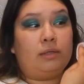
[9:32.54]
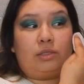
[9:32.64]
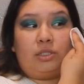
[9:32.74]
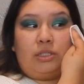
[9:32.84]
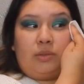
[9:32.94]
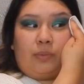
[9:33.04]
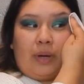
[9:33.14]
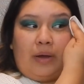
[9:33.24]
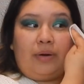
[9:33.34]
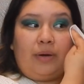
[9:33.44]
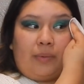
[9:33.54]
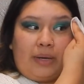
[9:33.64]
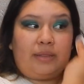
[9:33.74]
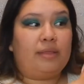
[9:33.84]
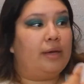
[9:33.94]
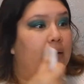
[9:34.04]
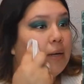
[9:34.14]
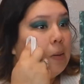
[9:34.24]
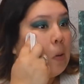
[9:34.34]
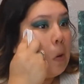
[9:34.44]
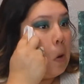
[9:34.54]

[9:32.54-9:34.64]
Just round it right there.